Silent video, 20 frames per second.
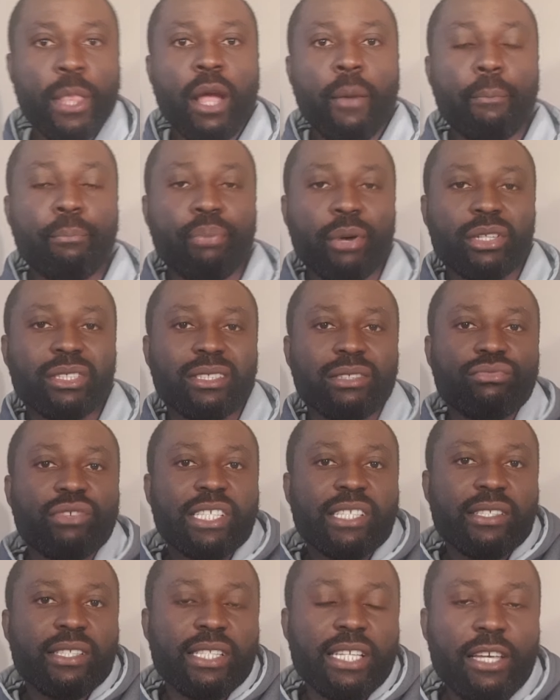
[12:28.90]
but
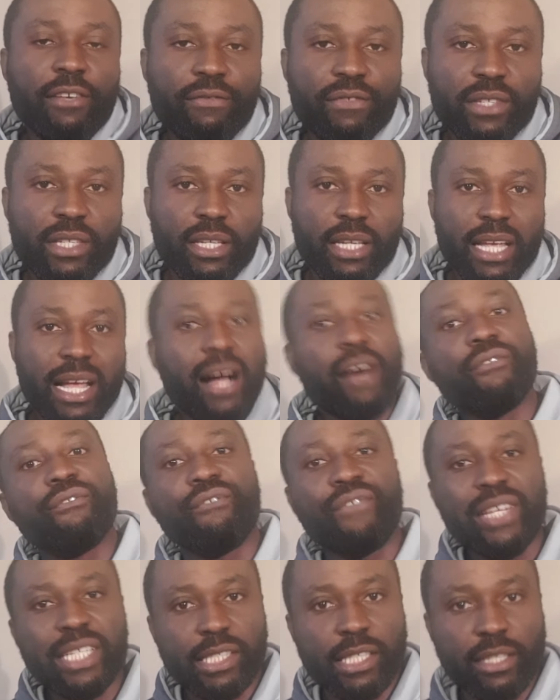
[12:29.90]
received
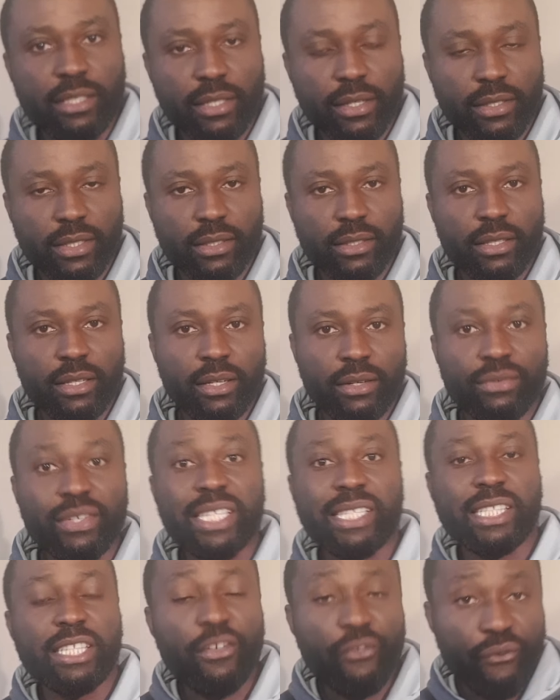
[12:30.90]
visitors,
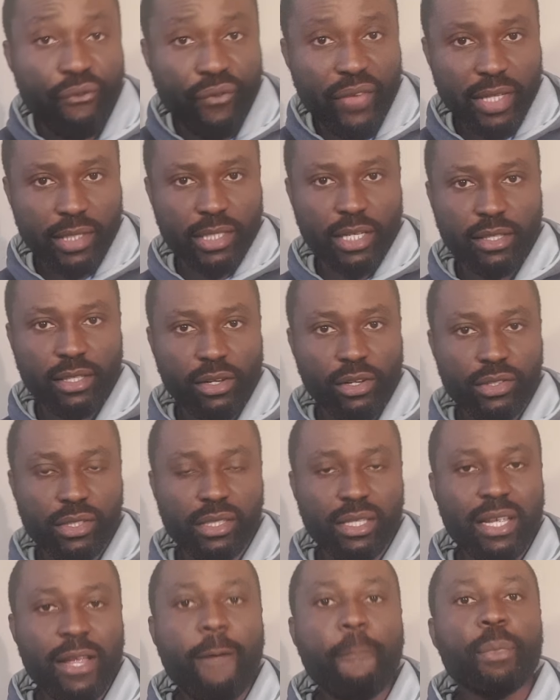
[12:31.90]
received visitors
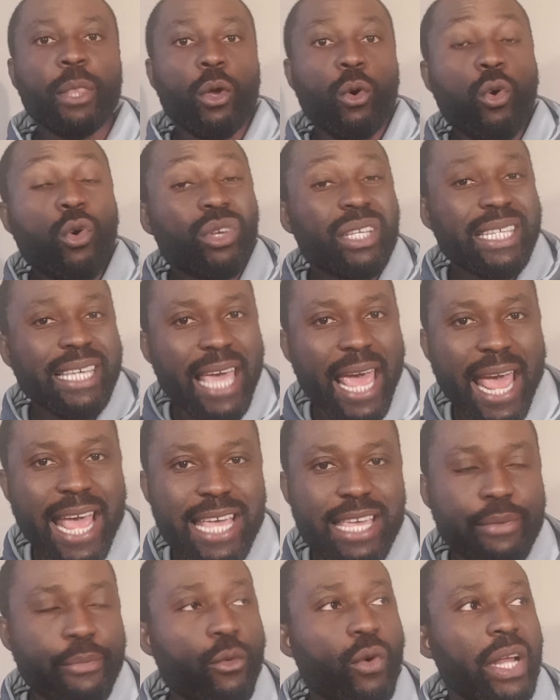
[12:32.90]
who
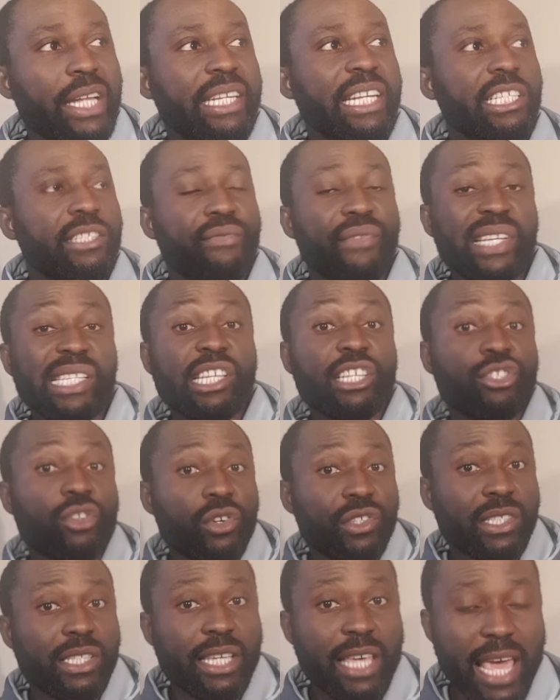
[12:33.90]
came. When these
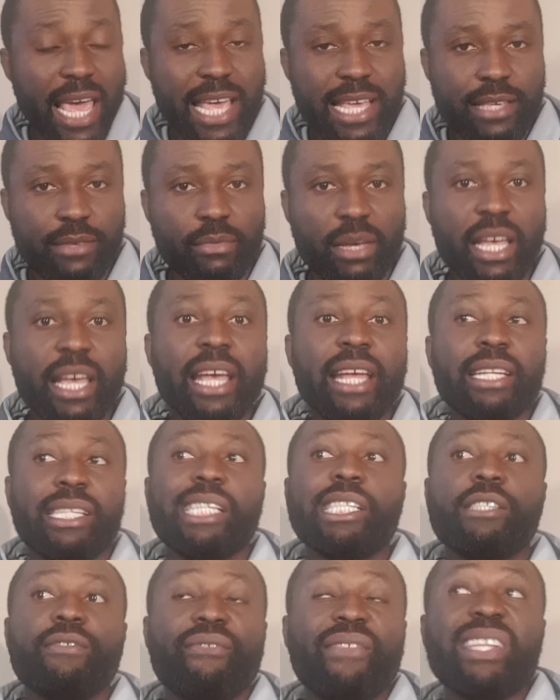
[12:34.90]
visitors came,
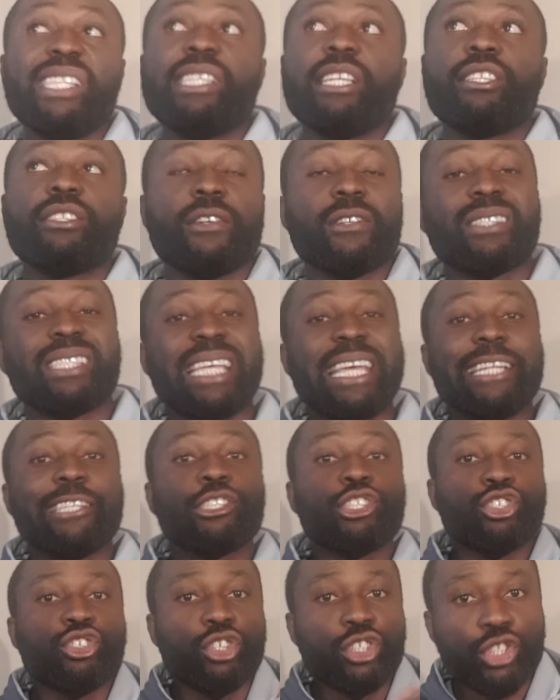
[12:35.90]
these visitors
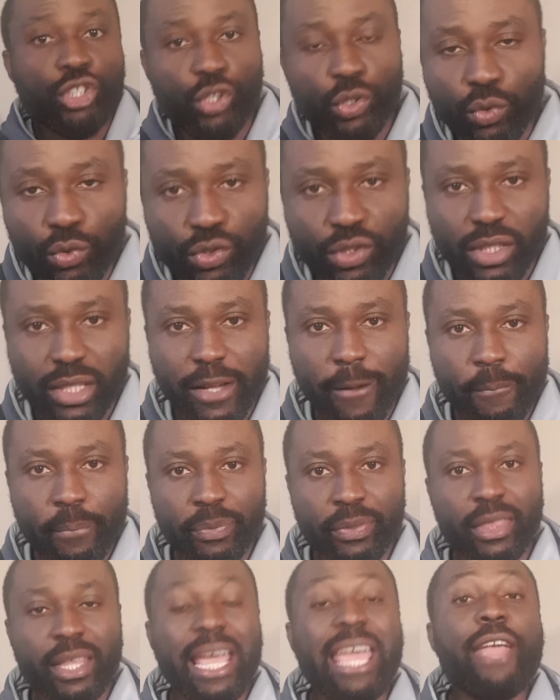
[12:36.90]
introduced
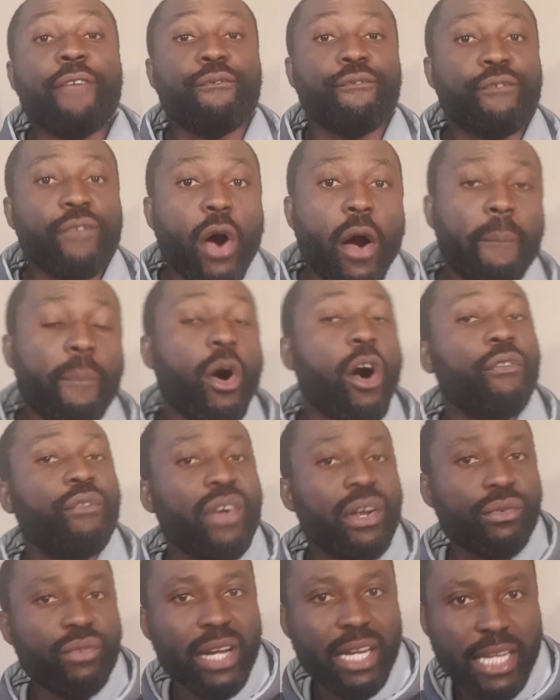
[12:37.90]
a form of
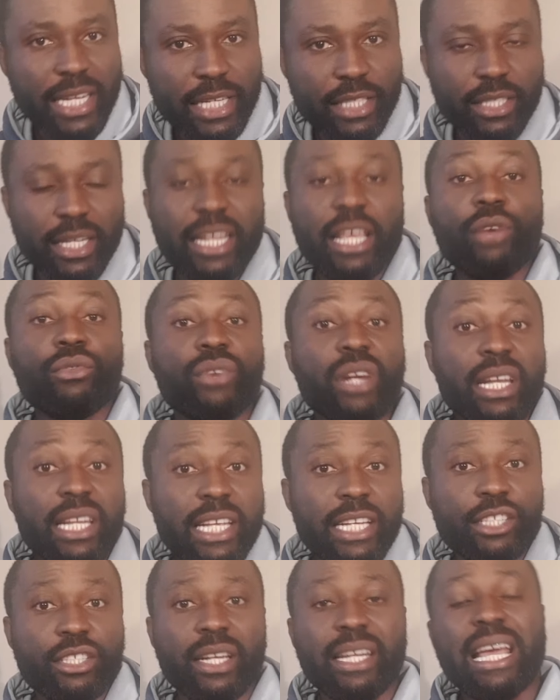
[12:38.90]
a religion, a
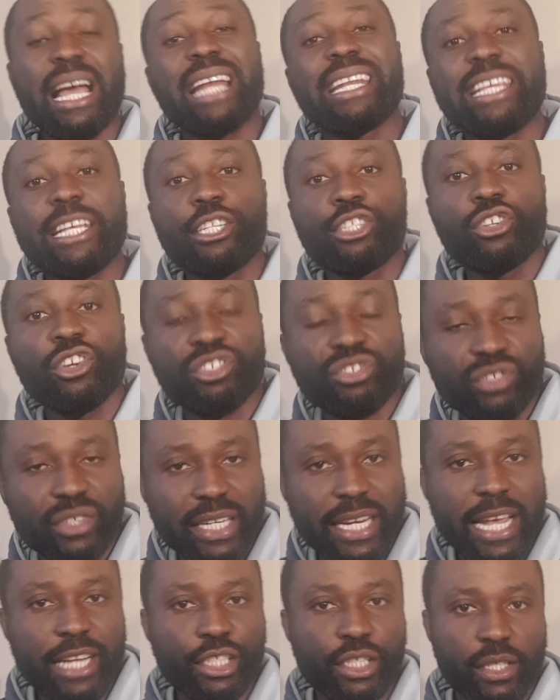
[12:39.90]
religion, an
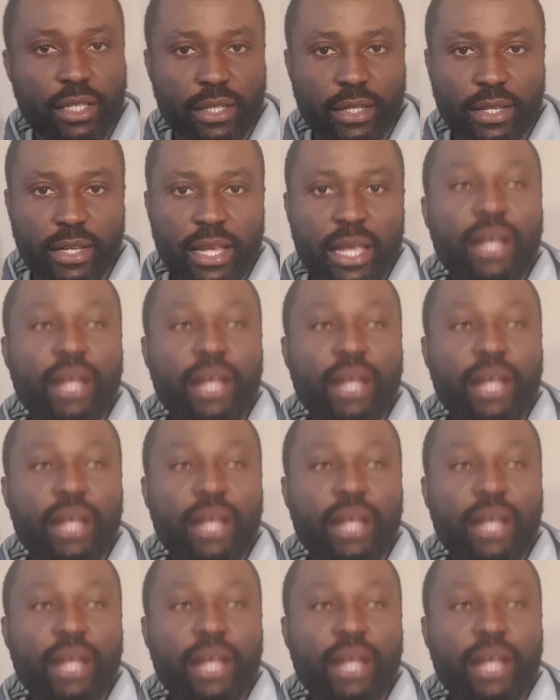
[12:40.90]
indoctrination,